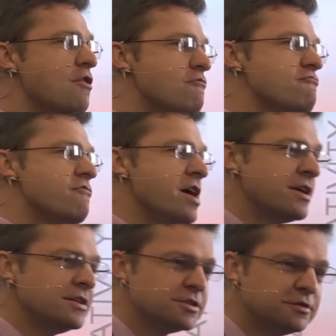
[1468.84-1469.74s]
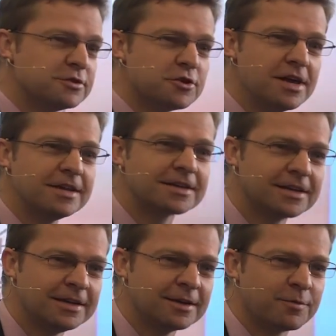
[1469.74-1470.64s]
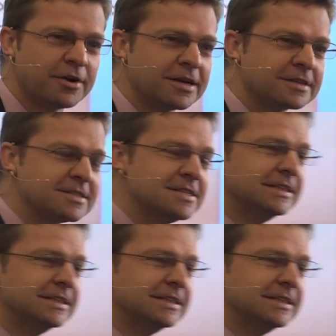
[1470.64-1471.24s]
whole range of toilet cleaning products.